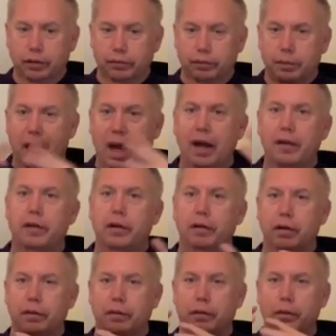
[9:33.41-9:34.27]

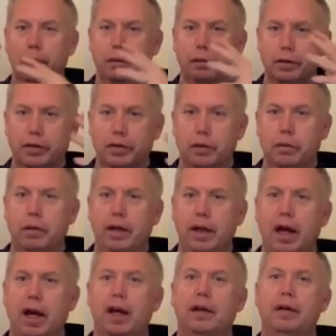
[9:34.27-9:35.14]
Matthew, of what was
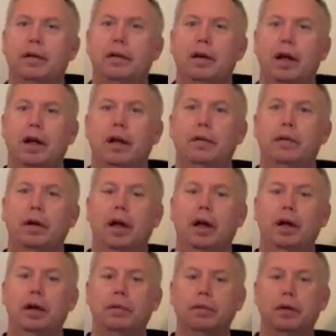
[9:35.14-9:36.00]
going on
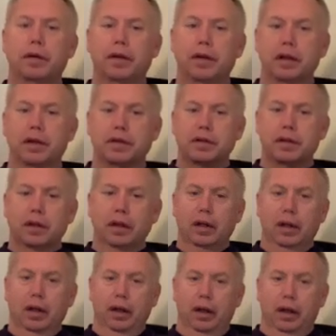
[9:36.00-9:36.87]
with this.
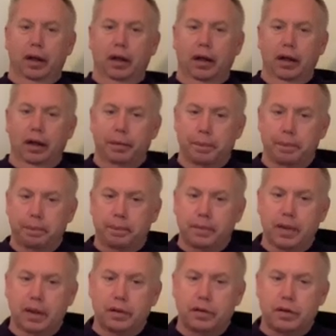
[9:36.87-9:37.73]

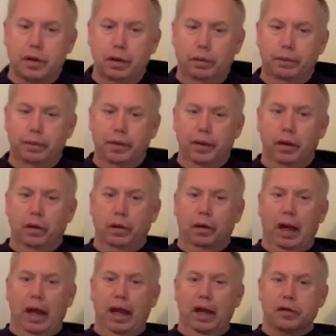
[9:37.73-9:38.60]
So
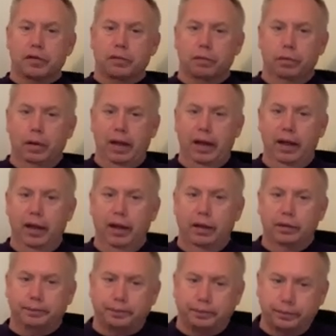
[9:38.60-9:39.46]
as
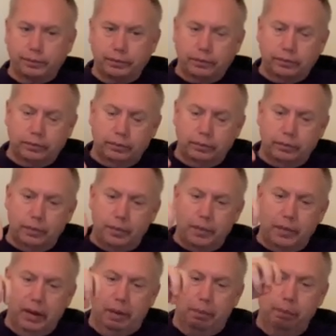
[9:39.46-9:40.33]
we
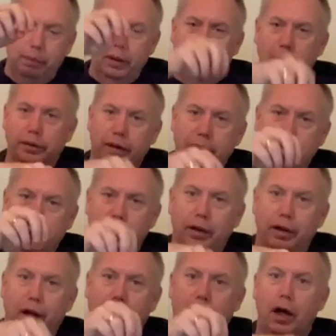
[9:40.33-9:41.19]
build
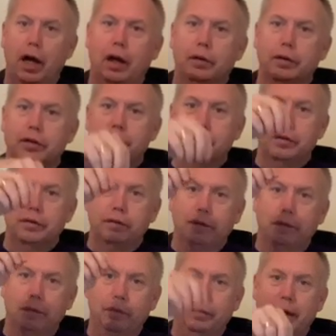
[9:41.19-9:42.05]
our house,
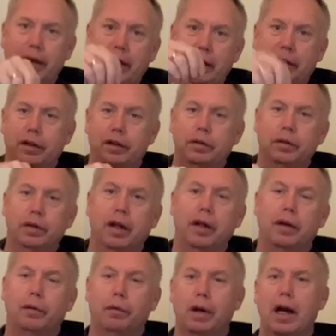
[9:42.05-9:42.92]
we need to do it
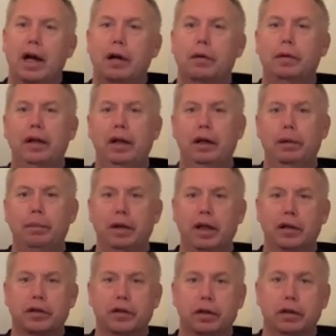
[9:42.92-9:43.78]
on the rock. We need to
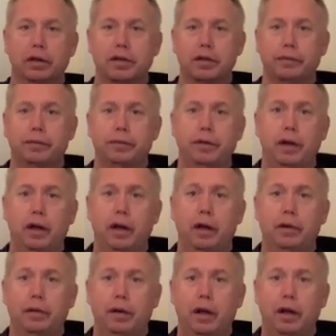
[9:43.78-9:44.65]
make sure it's
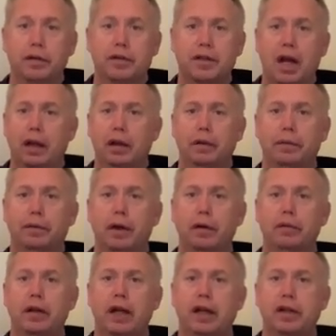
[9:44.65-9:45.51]
a solid
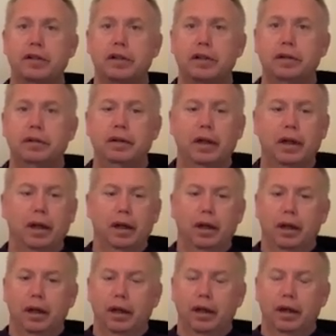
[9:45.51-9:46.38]
foundation.
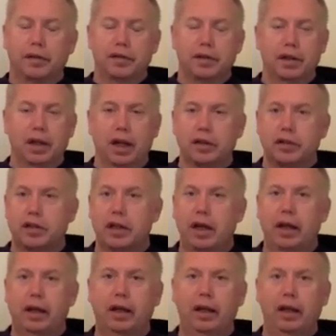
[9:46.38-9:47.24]
It's not
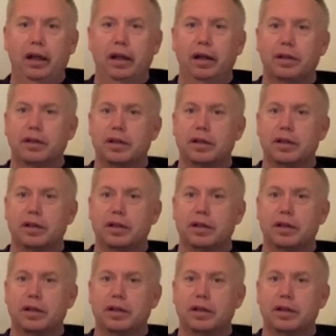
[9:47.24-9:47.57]
shaky.